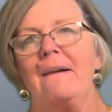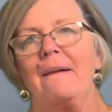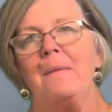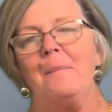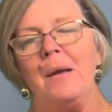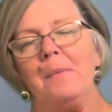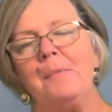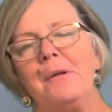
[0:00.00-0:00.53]

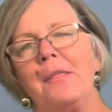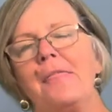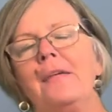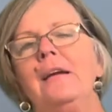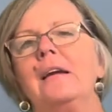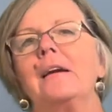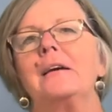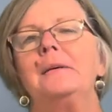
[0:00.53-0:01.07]
Made me
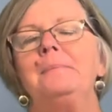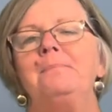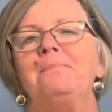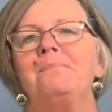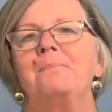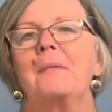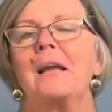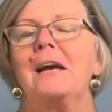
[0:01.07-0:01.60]
think,
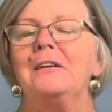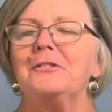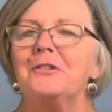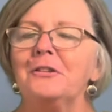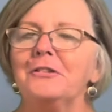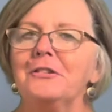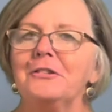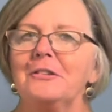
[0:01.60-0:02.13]
because
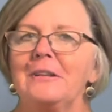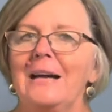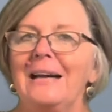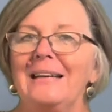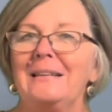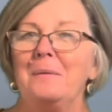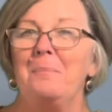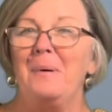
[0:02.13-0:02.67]
there's this guy
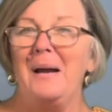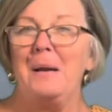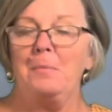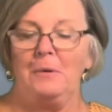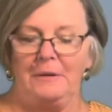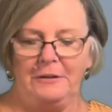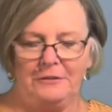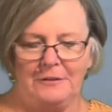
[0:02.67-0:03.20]
in the Bible,
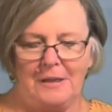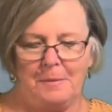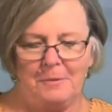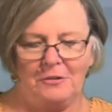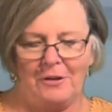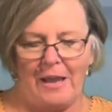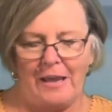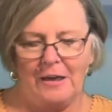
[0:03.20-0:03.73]
his name
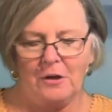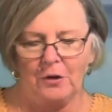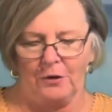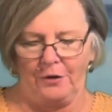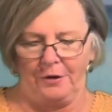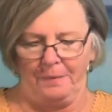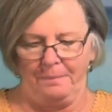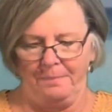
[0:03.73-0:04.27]
is
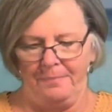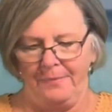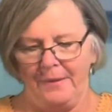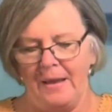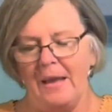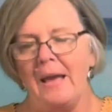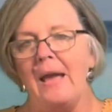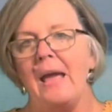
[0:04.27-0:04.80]
Agur.
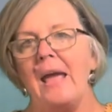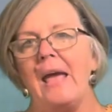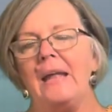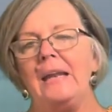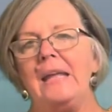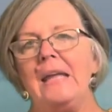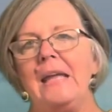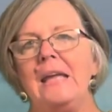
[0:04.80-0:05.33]
And
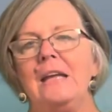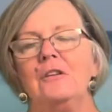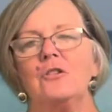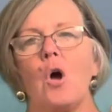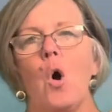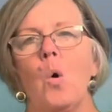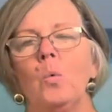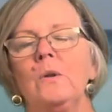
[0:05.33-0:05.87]
he is
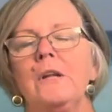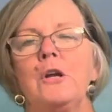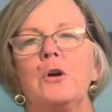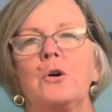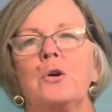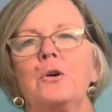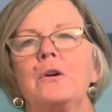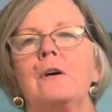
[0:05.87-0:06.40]
only
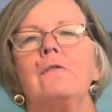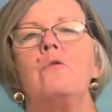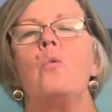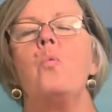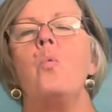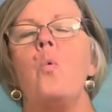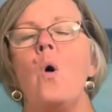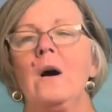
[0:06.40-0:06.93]
heard of
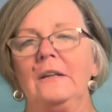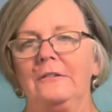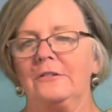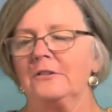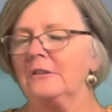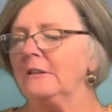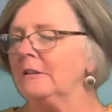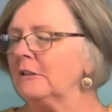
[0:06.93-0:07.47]

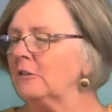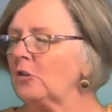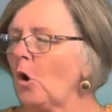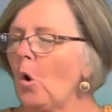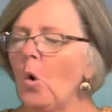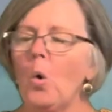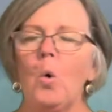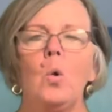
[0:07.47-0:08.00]
once in this
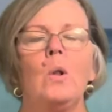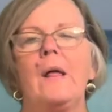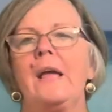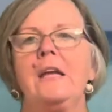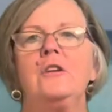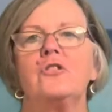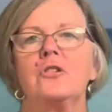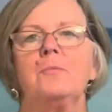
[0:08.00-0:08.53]
whole
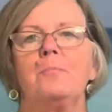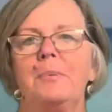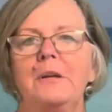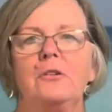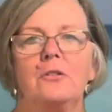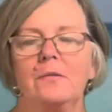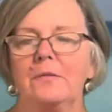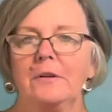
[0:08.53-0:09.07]
ancient
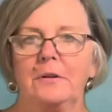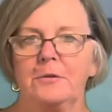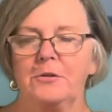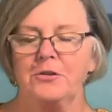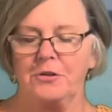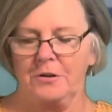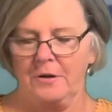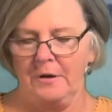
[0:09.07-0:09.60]
piece of
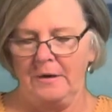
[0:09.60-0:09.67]
literature.